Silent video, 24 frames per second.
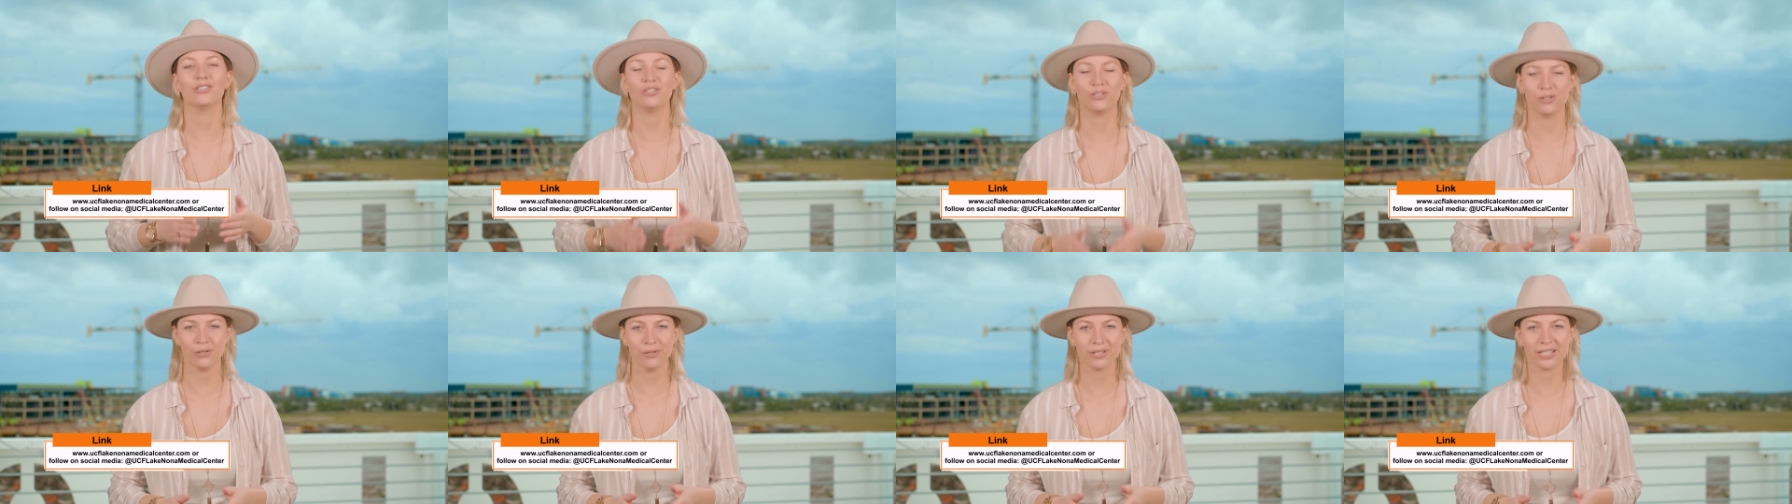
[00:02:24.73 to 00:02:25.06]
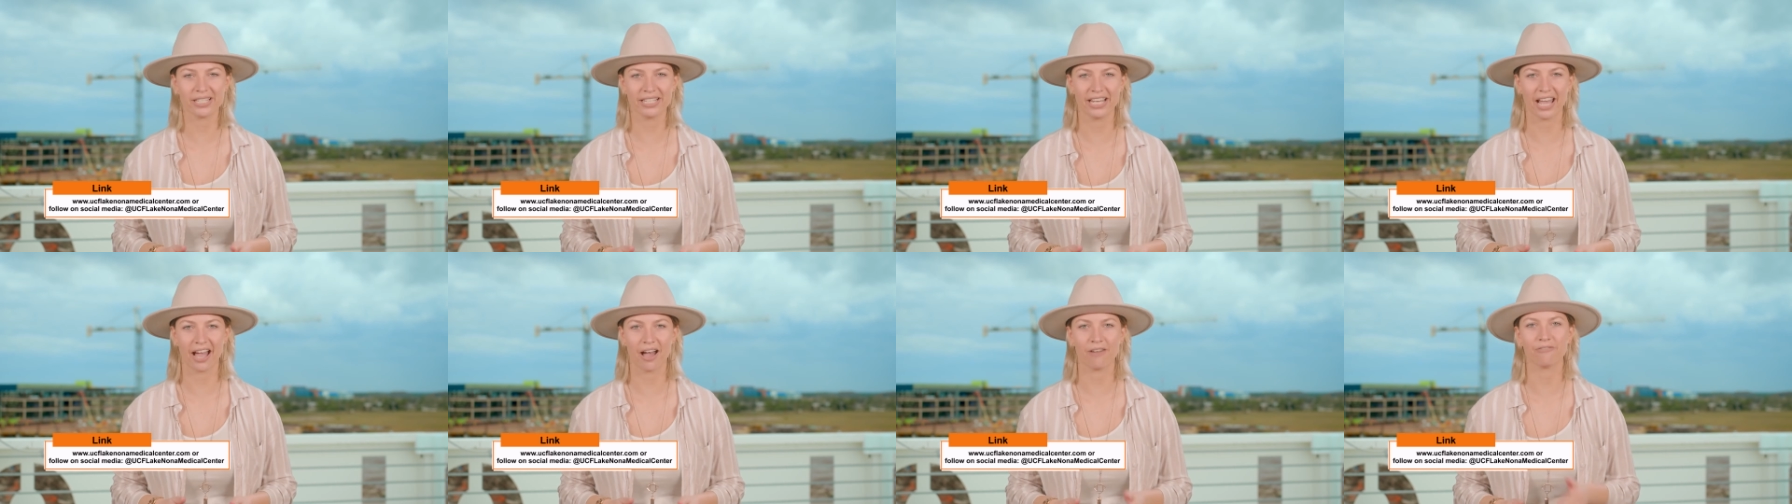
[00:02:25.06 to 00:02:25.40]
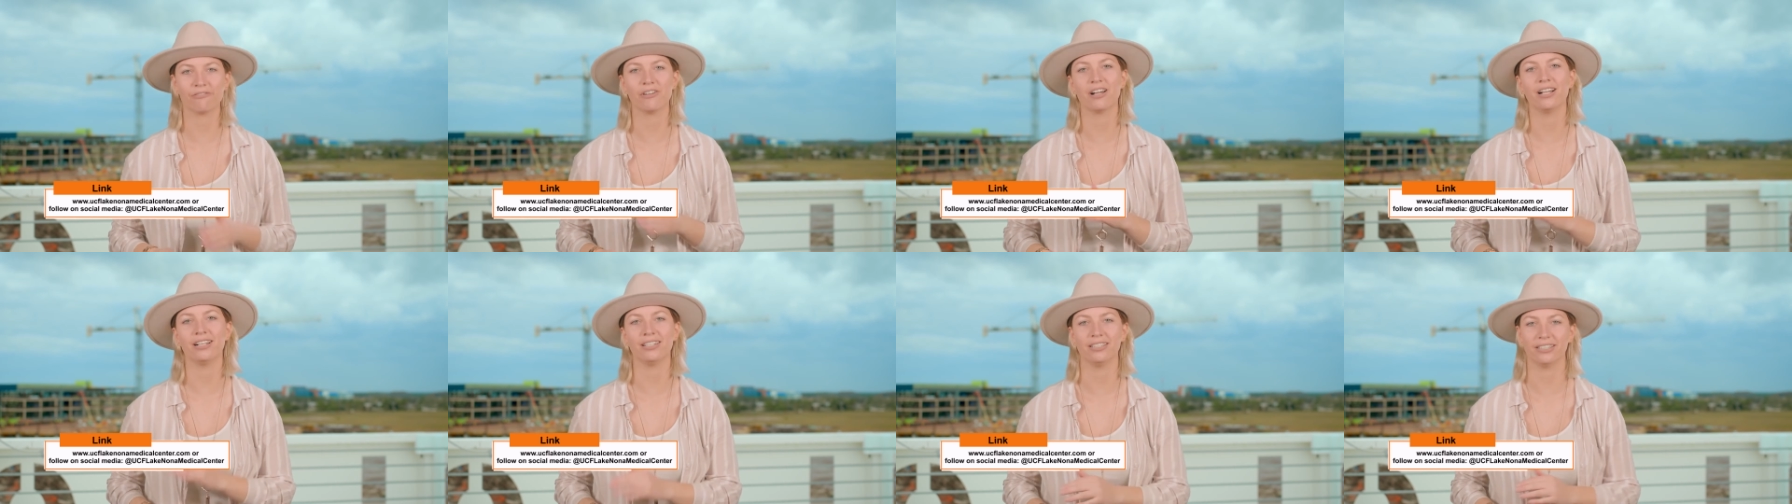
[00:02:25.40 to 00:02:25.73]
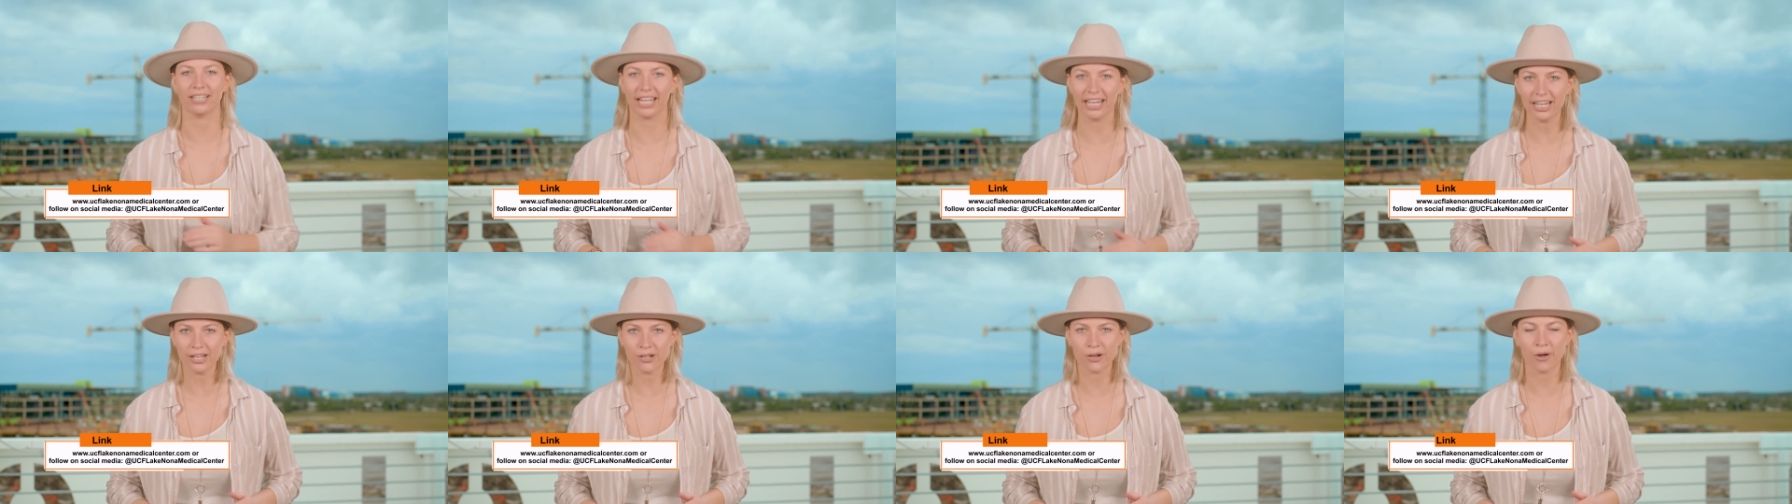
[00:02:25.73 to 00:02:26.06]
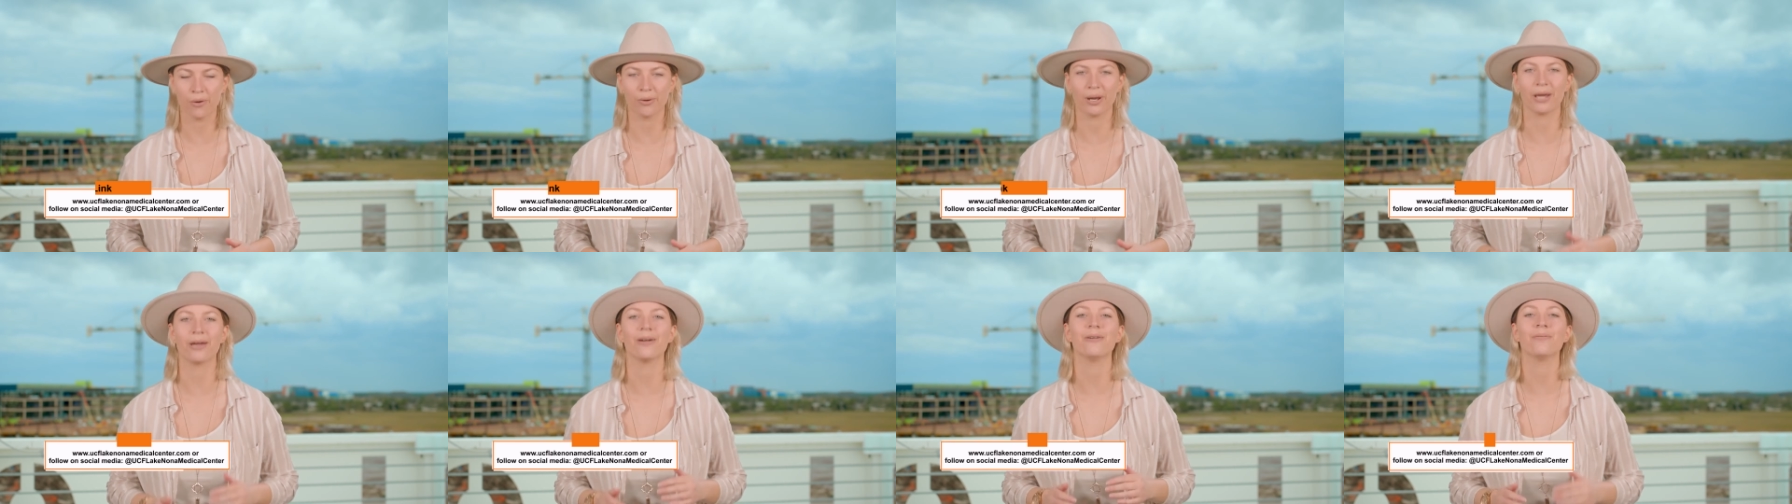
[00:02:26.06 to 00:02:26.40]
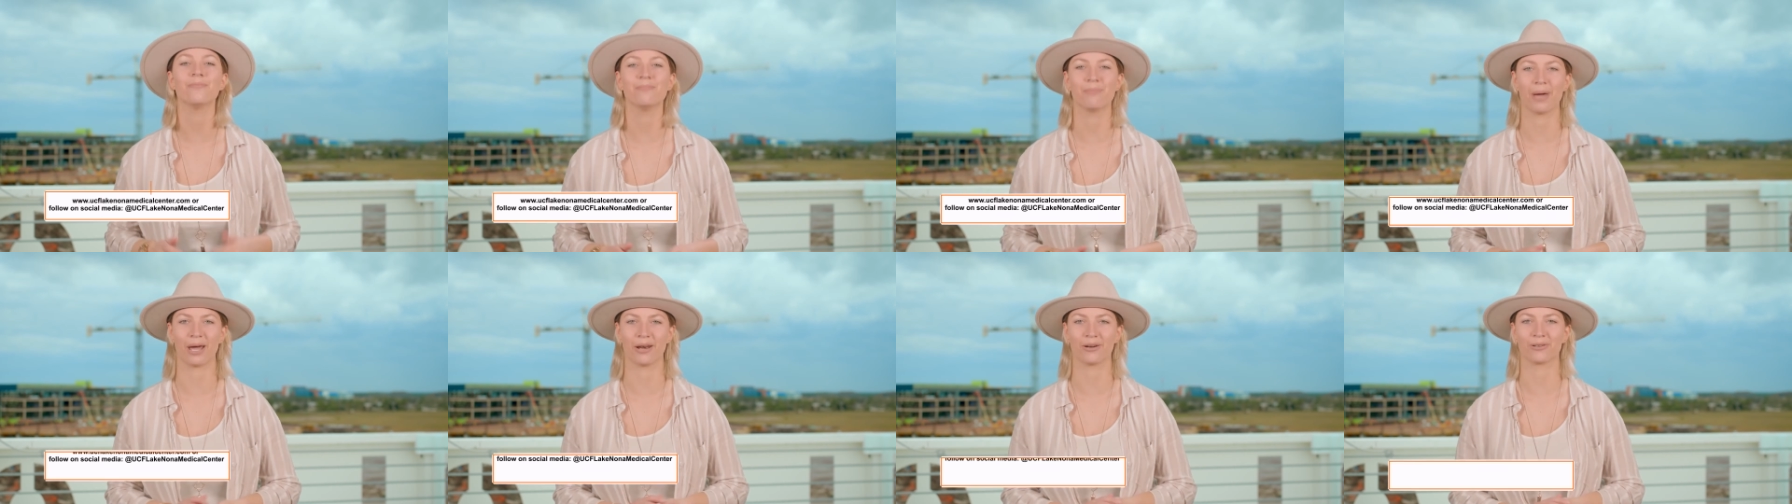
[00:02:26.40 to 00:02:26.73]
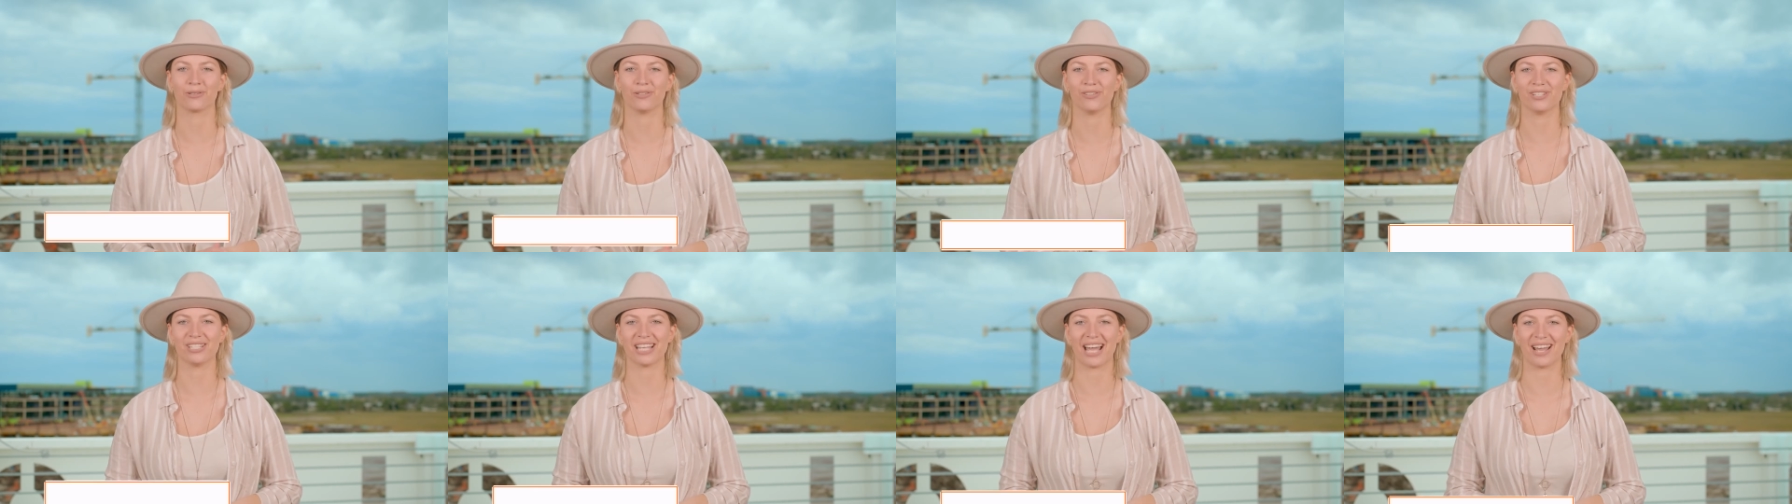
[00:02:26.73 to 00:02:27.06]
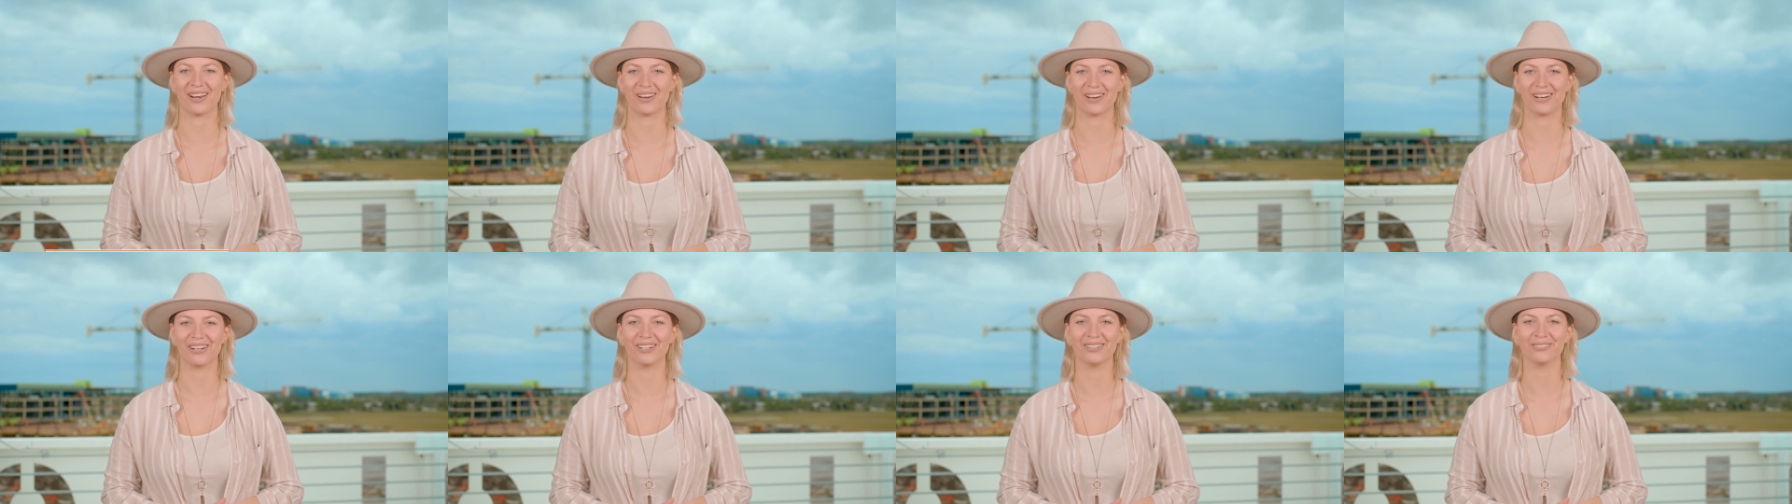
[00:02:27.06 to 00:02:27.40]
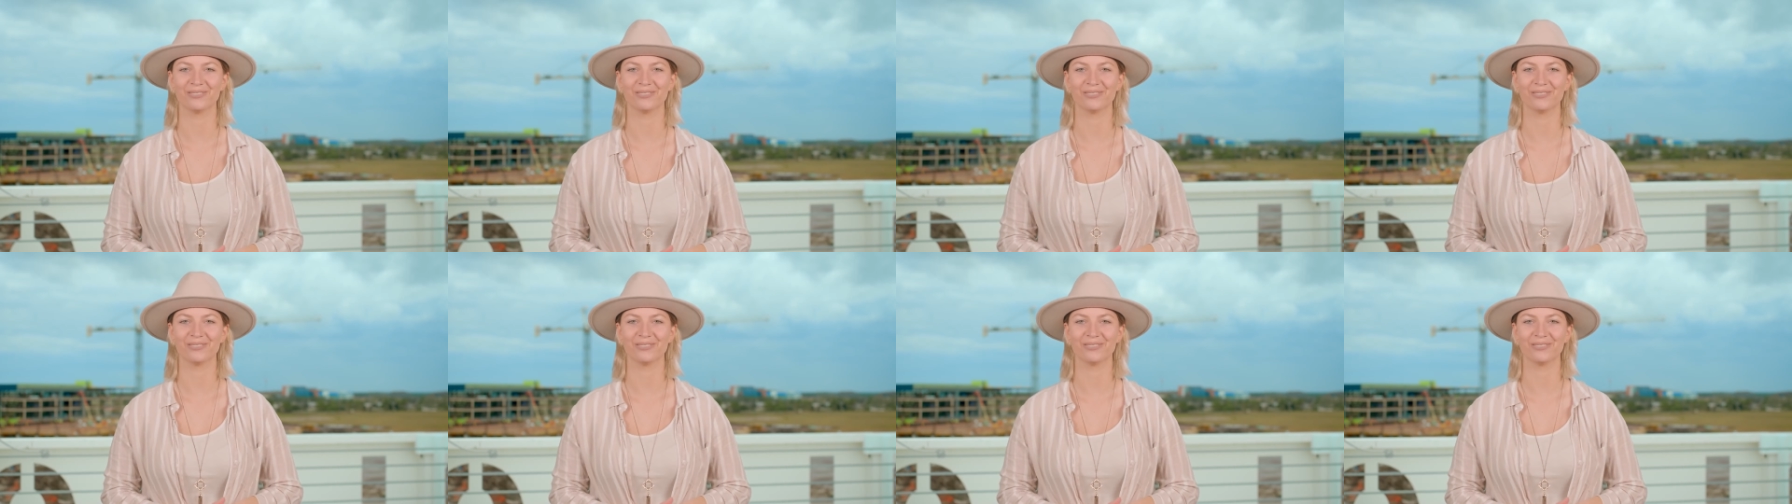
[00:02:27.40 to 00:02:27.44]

@UCF Lake Nona Medical Center.